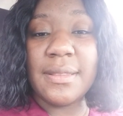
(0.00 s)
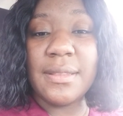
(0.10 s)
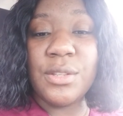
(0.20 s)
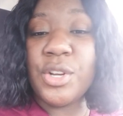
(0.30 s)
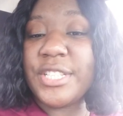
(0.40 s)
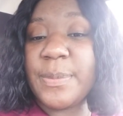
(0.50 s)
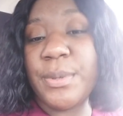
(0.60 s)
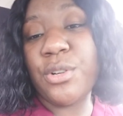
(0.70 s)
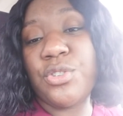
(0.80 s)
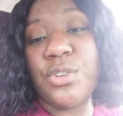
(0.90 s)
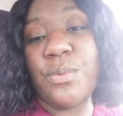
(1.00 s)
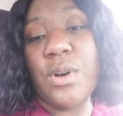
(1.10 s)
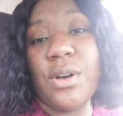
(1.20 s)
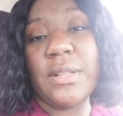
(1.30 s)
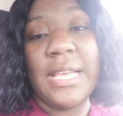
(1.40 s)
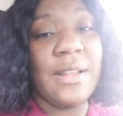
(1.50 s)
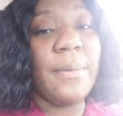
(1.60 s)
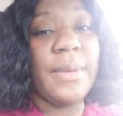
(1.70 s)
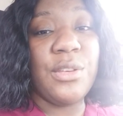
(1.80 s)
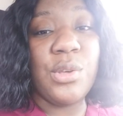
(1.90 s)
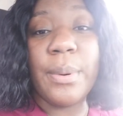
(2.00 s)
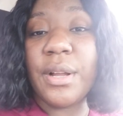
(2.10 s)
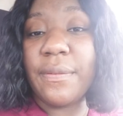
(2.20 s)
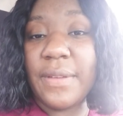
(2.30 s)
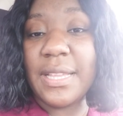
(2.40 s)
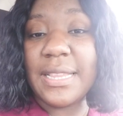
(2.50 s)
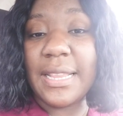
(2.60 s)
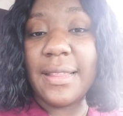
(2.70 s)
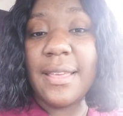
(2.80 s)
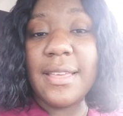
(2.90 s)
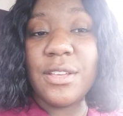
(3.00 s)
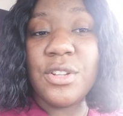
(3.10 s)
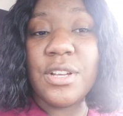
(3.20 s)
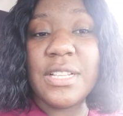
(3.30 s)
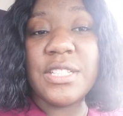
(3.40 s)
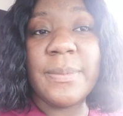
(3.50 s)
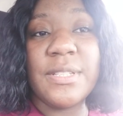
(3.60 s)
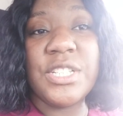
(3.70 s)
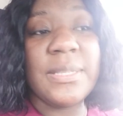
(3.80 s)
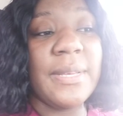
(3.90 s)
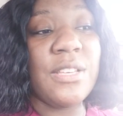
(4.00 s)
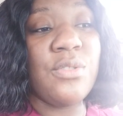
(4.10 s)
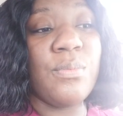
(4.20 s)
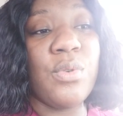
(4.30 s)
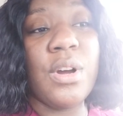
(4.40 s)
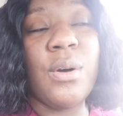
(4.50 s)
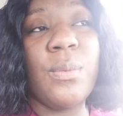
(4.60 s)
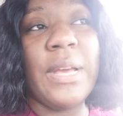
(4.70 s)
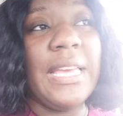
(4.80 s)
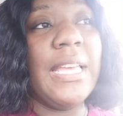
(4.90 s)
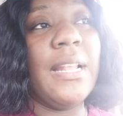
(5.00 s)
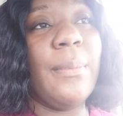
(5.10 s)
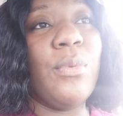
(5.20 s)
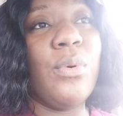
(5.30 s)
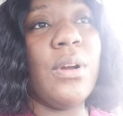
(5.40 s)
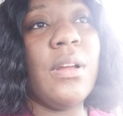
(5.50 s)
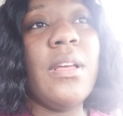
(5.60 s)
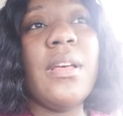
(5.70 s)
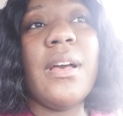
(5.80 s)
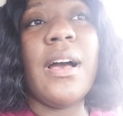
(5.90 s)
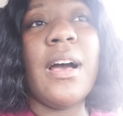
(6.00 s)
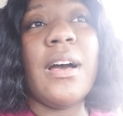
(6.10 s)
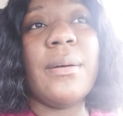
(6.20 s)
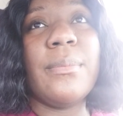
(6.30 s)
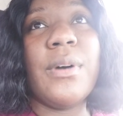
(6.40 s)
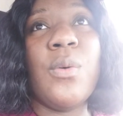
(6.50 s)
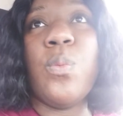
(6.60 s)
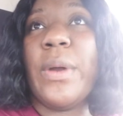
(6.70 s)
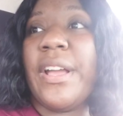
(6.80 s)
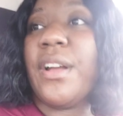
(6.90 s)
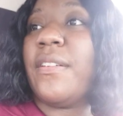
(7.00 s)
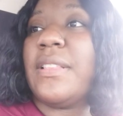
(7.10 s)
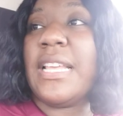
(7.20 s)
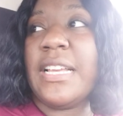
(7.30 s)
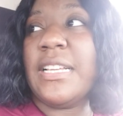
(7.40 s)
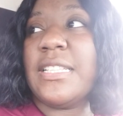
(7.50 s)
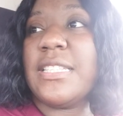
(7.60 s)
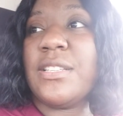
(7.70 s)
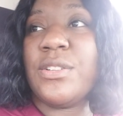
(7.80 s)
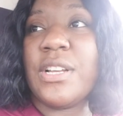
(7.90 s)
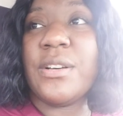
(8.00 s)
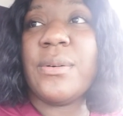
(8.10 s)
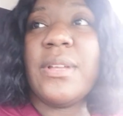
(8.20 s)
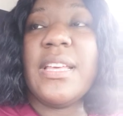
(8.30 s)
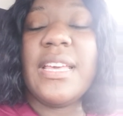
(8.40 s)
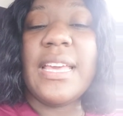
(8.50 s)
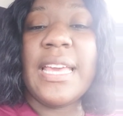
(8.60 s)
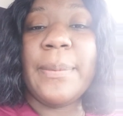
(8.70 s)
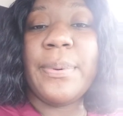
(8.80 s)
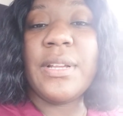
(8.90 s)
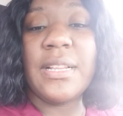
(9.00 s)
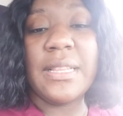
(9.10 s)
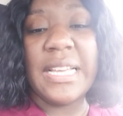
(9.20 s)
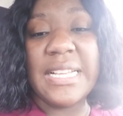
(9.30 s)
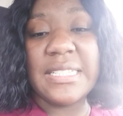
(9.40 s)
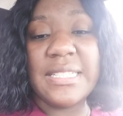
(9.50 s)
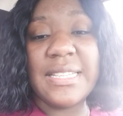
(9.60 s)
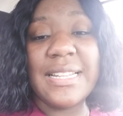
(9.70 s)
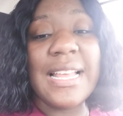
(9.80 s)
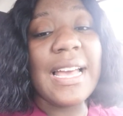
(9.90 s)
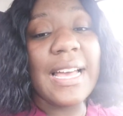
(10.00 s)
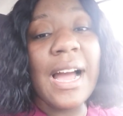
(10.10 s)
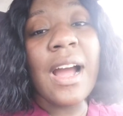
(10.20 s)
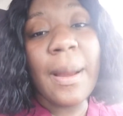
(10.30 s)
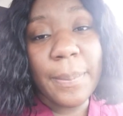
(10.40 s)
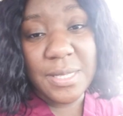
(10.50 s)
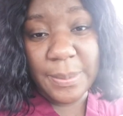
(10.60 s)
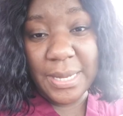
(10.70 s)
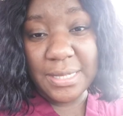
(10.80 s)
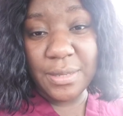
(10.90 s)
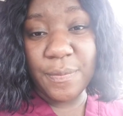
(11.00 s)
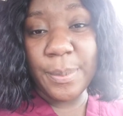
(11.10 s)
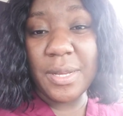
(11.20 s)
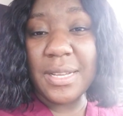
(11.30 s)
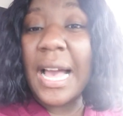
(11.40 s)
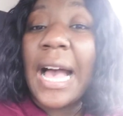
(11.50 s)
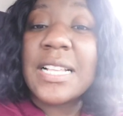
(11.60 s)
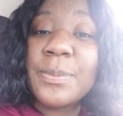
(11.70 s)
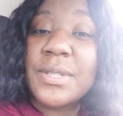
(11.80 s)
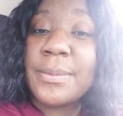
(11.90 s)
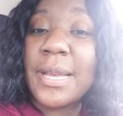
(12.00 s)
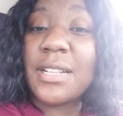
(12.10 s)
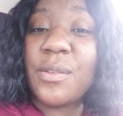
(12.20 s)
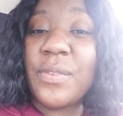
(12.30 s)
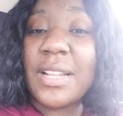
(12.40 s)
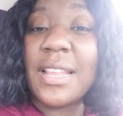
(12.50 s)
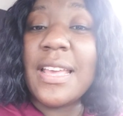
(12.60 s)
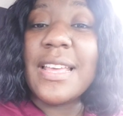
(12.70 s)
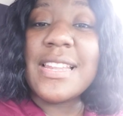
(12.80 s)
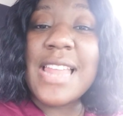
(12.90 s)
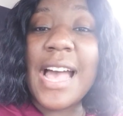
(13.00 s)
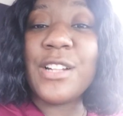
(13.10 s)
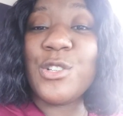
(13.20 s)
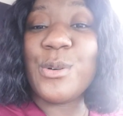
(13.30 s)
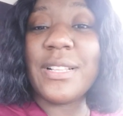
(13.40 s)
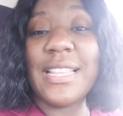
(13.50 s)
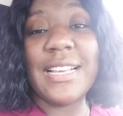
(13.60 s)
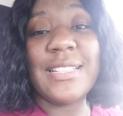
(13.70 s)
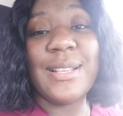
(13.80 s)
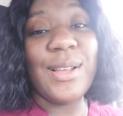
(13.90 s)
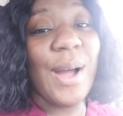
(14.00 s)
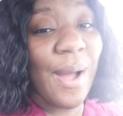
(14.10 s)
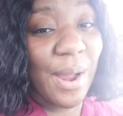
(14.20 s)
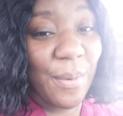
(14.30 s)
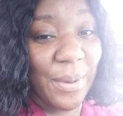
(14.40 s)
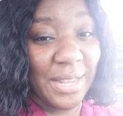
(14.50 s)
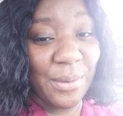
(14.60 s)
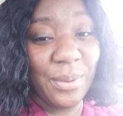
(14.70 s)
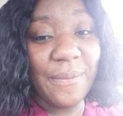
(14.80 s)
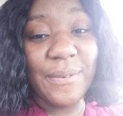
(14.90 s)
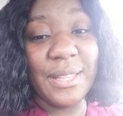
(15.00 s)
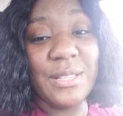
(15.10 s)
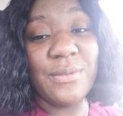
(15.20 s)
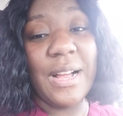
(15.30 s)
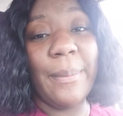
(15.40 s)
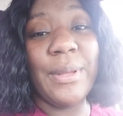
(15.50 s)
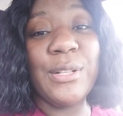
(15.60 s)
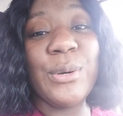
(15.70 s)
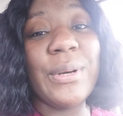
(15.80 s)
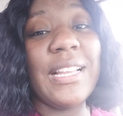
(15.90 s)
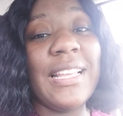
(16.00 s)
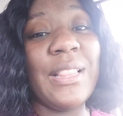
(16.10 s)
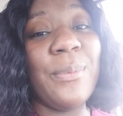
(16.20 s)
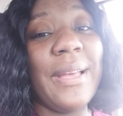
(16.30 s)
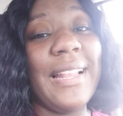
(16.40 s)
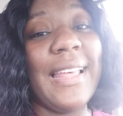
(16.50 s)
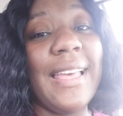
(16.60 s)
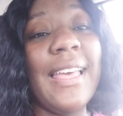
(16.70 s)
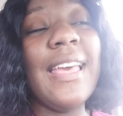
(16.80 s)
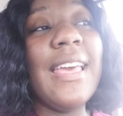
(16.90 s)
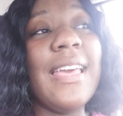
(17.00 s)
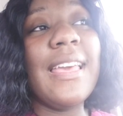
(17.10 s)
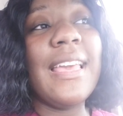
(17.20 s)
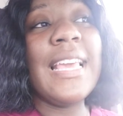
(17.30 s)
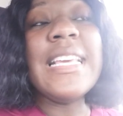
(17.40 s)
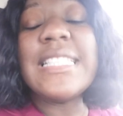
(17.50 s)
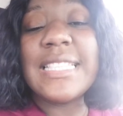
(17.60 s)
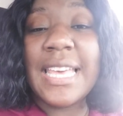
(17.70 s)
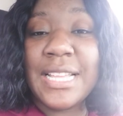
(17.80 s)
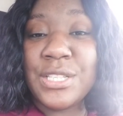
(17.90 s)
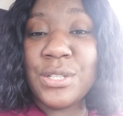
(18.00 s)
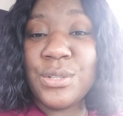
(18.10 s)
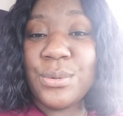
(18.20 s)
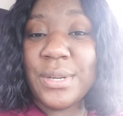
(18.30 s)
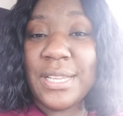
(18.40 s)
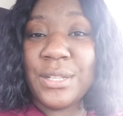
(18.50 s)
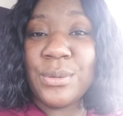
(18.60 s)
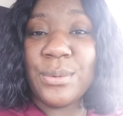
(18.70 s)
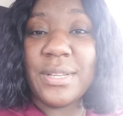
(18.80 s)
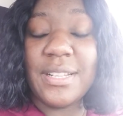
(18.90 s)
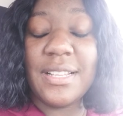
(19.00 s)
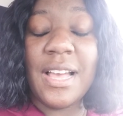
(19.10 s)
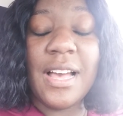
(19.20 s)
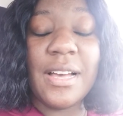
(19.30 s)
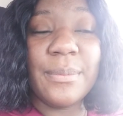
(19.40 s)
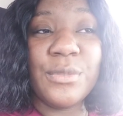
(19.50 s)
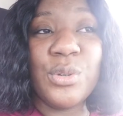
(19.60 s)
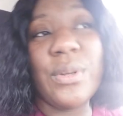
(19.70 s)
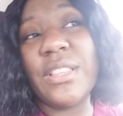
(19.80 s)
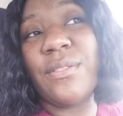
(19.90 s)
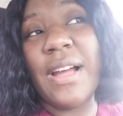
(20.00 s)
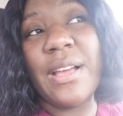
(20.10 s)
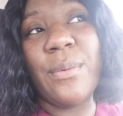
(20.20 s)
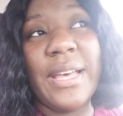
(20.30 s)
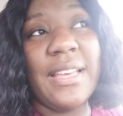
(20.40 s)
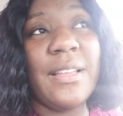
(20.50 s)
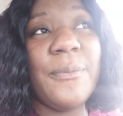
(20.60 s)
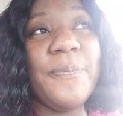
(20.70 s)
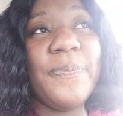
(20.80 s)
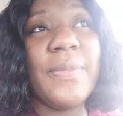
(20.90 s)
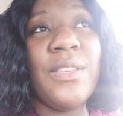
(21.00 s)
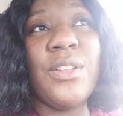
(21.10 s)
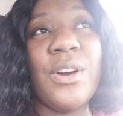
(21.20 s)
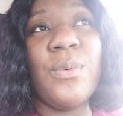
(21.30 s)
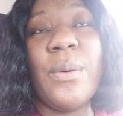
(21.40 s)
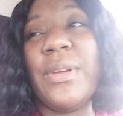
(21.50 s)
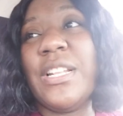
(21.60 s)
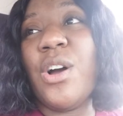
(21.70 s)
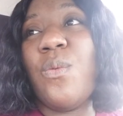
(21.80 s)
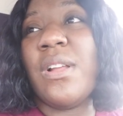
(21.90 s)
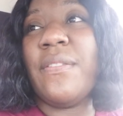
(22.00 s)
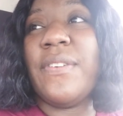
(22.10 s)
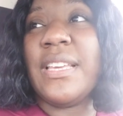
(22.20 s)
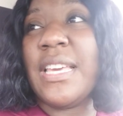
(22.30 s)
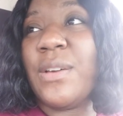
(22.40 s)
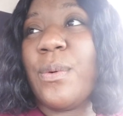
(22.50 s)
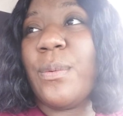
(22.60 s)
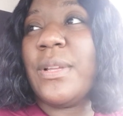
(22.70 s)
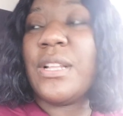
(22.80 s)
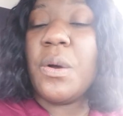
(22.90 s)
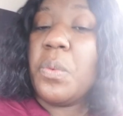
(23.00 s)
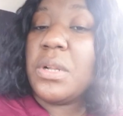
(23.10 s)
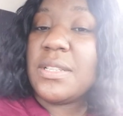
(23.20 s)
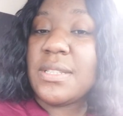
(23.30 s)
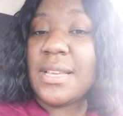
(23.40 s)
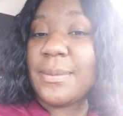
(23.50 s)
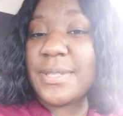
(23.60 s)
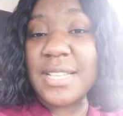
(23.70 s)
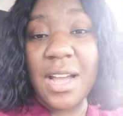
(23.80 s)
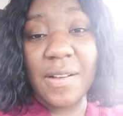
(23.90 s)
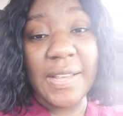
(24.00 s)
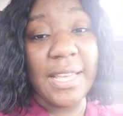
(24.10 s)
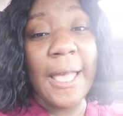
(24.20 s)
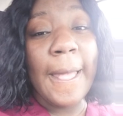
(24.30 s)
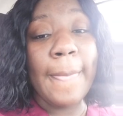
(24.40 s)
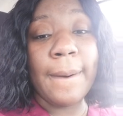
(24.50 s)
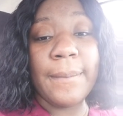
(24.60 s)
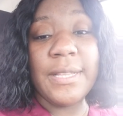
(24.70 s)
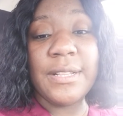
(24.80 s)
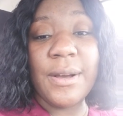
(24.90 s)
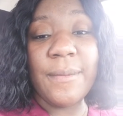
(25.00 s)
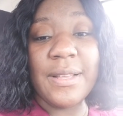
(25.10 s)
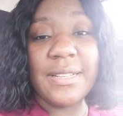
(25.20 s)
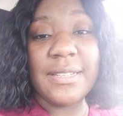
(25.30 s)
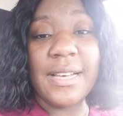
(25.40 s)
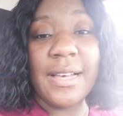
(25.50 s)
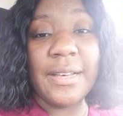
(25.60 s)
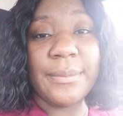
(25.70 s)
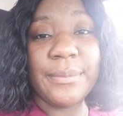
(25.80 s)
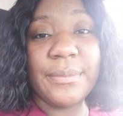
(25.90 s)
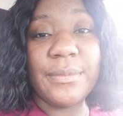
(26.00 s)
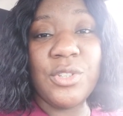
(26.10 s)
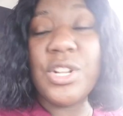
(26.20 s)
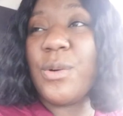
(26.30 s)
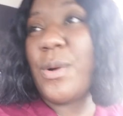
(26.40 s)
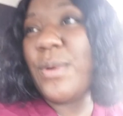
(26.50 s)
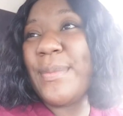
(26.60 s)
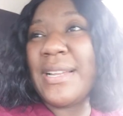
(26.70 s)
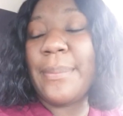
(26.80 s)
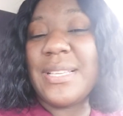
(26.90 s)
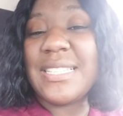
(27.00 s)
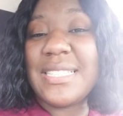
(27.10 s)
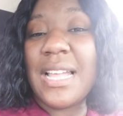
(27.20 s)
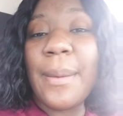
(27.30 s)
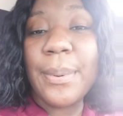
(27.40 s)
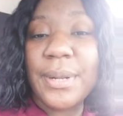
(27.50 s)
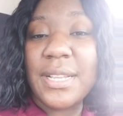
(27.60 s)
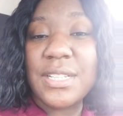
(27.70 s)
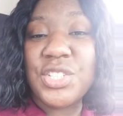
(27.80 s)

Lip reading: your spiritual walk. That don't make you perfect. It's just make you more awakened and more aware of things, and putting things into not our perspective but God's perspective, and not doing things in our way that we feel is right, but doing it in the way that He said to do it, and do it the right way. When we don't want to forgive, when we don't want to say I'm sorry, when we don't want to, when we want to be stubborn and